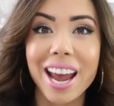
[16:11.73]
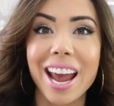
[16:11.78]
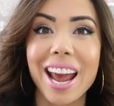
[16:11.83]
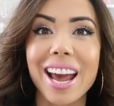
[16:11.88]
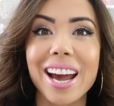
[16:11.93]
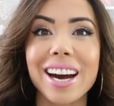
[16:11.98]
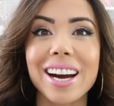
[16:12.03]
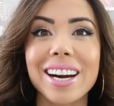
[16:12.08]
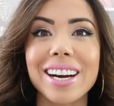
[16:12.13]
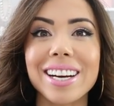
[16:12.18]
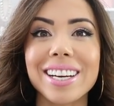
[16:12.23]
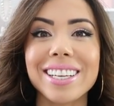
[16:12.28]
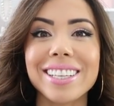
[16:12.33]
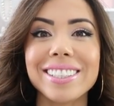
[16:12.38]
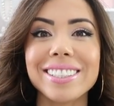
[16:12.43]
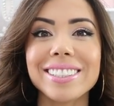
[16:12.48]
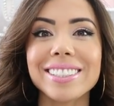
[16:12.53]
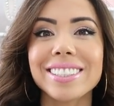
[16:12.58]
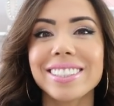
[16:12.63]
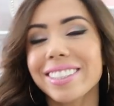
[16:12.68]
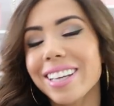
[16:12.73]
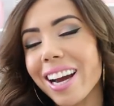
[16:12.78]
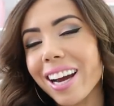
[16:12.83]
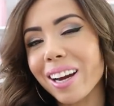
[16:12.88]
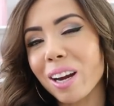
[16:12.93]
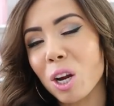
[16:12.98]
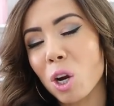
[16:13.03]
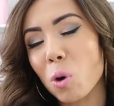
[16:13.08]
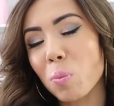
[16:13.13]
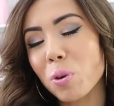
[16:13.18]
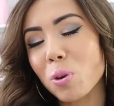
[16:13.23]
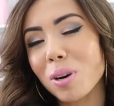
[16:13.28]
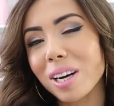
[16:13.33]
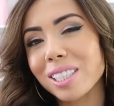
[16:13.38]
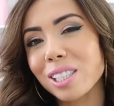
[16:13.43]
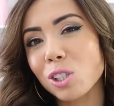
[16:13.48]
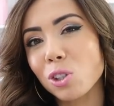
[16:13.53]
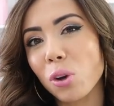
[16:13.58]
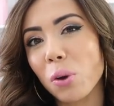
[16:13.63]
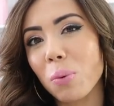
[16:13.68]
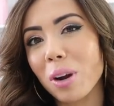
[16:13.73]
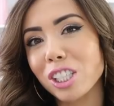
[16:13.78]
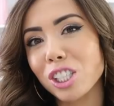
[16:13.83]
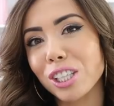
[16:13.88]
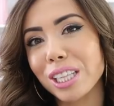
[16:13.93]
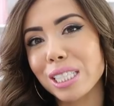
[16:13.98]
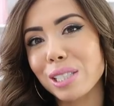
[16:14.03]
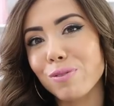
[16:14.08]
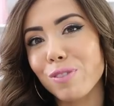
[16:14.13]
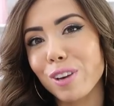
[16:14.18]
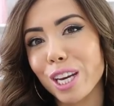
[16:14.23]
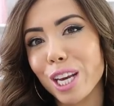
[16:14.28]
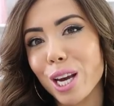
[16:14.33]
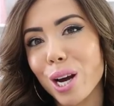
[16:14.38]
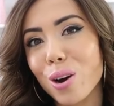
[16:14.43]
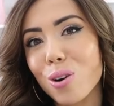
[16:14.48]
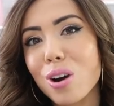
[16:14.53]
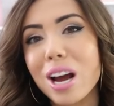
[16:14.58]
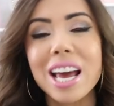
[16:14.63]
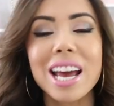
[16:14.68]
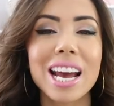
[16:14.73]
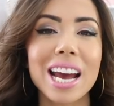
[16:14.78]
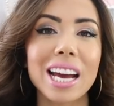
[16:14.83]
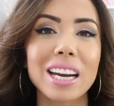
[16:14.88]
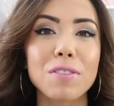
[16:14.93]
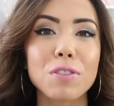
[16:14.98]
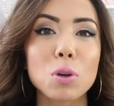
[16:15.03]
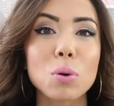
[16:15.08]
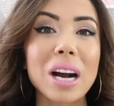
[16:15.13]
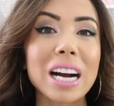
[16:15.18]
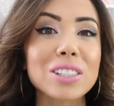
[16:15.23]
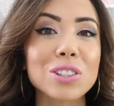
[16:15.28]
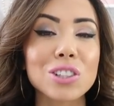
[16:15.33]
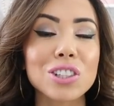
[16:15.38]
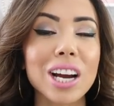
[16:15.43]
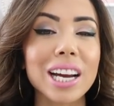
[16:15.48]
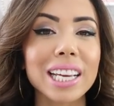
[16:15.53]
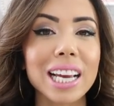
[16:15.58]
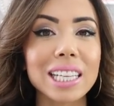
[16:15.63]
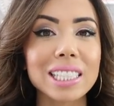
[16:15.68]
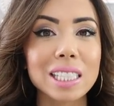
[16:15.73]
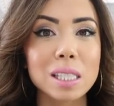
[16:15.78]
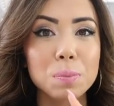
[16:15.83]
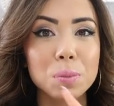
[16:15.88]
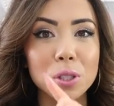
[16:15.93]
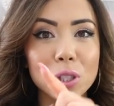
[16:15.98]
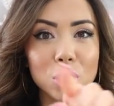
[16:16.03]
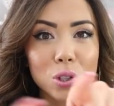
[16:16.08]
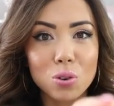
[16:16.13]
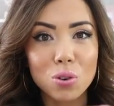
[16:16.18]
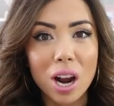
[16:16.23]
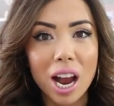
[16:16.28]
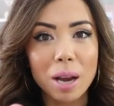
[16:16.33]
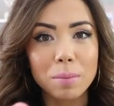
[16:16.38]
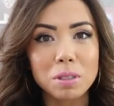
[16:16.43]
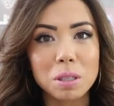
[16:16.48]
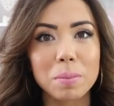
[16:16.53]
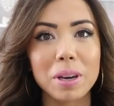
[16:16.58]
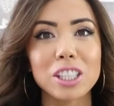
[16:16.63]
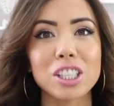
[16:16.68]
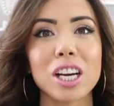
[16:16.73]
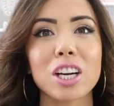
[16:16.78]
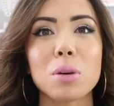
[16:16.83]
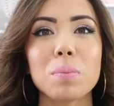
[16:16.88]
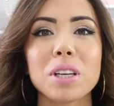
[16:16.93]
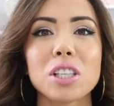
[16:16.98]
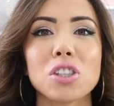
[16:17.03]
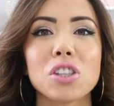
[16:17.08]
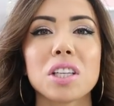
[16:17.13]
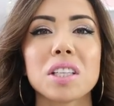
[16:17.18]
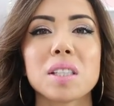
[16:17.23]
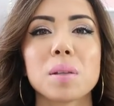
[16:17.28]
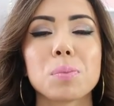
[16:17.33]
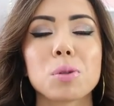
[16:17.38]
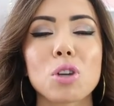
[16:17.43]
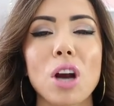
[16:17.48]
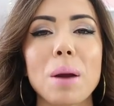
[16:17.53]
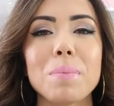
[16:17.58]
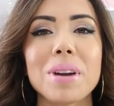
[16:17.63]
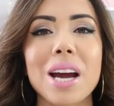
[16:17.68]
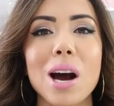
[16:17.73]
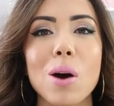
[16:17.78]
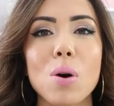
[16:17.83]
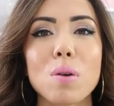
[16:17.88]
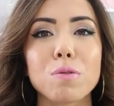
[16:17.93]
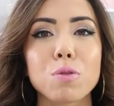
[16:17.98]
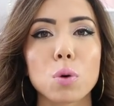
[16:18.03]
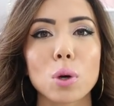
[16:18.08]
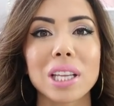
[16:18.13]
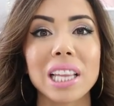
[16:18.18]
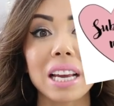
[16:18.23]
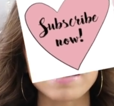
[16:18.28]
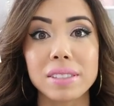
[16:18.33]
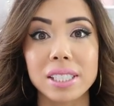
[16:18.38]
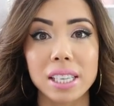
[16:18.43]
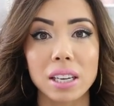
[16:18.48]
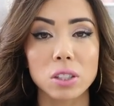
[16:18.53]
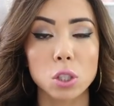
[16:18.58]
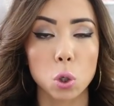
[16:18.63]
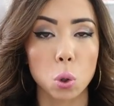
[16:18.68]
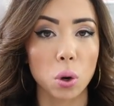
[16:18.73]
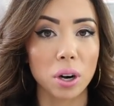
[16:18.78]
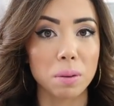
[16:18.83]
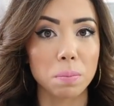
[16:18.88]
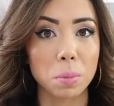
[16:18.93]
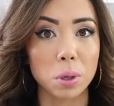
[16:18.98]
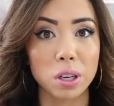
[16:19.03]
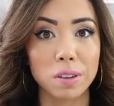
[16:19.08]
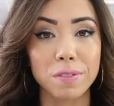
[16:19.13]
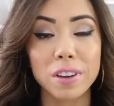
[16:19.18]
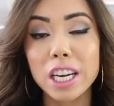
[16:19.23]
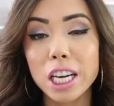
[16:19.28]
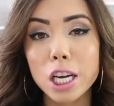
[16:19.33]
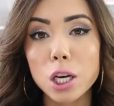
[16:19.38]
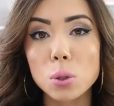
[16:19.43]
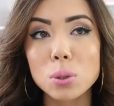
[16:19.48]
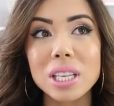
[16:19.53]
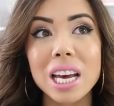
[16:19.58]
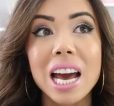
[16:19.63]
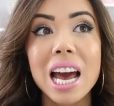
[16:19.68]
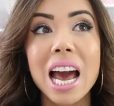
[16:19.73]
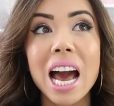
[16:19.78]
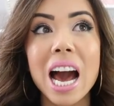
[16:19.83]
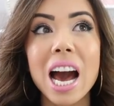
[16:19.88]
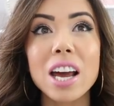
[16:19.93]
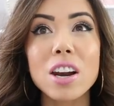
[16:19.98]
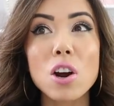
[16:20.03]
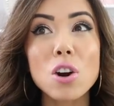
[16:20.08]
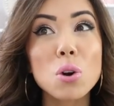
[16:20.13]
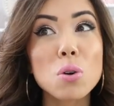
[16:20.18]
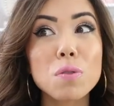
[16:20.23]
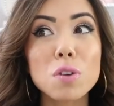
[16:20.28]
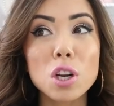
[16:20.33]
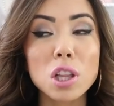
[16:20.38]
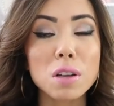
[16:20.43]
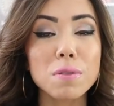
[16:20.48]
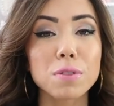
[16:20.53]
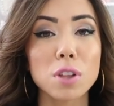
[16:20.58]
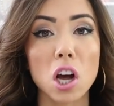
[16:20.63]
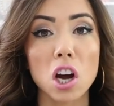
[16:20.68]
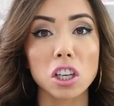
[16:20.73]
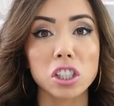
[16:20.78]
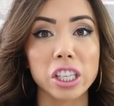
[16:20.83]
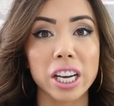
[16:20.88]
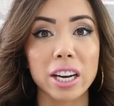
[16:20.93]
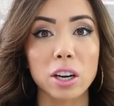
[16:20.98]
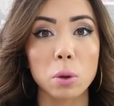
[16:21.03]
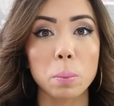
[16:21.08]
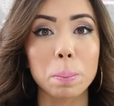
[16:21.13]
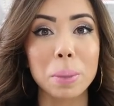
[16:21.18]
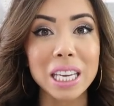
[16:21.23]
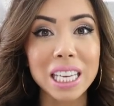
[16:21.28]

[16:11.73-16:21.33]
And yeah, I hope you guys enjoyed watching this video. And if you guys are not yet subscribed to my channel, make sure to subscribe now for lifestyle, decor, and beauty videos. Head on over to the vlog channel